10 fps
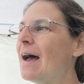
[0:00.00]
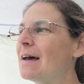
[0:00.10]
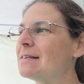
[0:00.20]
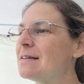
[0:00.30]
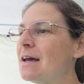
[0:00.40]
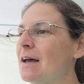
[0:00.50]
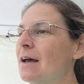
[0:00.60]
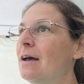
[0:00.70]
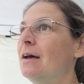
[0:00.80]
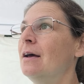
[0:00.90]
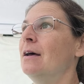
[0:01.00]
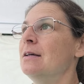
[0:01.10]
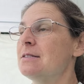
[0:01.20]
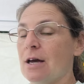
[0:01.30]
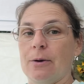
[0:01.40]
and
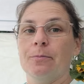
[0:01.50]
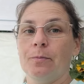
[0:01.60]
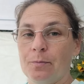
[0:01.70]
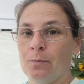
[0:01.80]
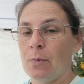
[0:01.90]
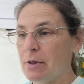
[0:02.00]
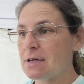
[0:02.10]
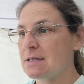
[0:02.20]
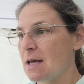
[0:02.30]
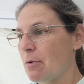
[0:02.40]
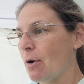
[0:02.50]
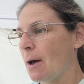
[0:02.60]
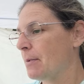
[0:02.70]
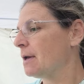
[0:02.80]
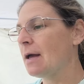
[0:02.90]
so we put the gazebo
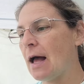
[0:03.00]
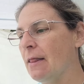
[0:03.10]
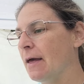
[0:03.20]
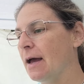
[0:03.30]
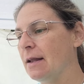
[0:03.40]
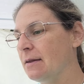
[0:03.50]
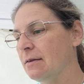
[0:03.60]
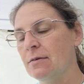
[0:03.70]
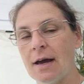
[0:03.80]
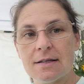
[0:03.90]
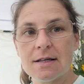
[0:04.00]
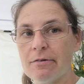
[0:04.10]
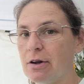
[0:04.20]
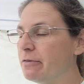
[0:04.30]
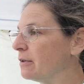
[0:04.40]
up and then had to
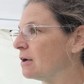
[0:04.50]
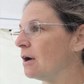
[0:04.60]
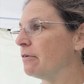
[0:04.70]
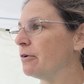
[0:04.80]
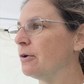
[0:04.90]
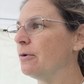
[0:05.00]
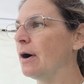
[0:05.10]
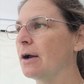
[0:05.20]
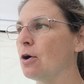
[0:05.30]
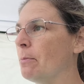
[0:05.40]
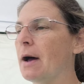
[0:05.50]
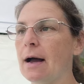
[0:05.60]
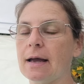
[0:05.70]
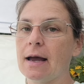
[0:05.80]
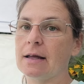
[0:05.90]
get ready for the carnival. I got
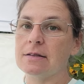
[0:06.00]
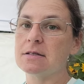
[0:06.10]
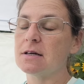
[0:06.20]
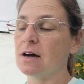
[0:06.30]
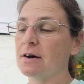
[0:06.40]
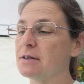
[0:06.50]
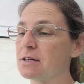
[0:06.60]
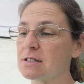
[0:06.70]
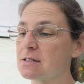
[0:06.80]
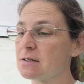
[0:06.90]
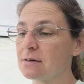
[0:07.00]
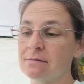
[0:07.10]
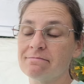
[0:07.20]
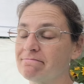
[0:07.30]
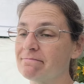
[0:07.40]
back and I just,
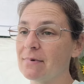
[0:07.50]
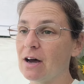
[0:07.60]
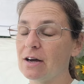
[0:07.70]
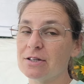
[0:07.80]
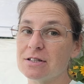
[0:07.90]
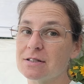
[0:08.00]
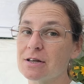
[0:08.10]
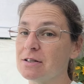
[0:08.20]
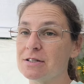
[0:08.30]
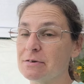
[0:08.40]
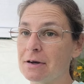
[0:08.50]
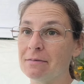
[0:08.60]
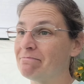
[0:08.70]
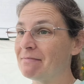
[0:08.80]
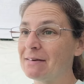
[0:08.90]
I just couldn't do
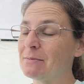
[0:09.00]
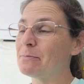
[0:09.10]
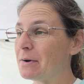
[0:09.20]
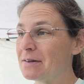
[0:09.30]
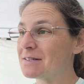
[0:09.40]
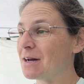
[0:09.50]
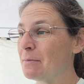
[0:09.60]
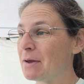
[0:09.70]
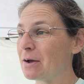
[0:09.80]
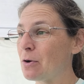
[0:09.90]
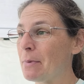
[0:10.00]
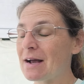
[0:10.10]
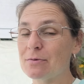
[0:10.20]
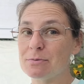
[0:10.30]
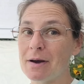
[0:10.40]
it. By the time it got
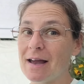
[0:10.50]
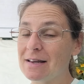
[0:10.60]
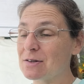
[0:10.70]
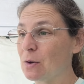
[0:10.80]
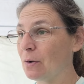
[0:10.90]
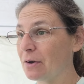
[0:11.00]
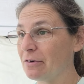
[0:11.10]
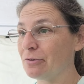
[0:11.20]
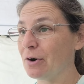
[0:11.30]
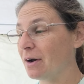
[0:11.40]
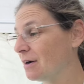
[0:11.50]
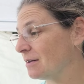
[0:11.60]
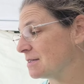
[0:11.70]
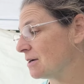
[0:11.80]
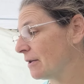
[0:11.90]
back, it was about eight o'clock and I thought I
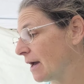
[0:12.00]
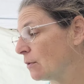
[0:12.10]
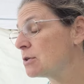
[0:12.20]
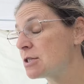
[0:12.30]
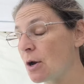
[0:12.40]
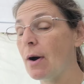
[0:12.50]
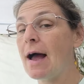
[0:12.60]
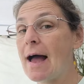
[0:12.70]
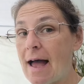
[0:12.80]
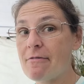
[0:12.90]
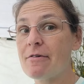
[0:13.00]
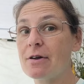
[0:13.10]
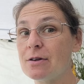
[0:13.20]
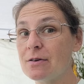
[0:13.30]
can't start now. So I have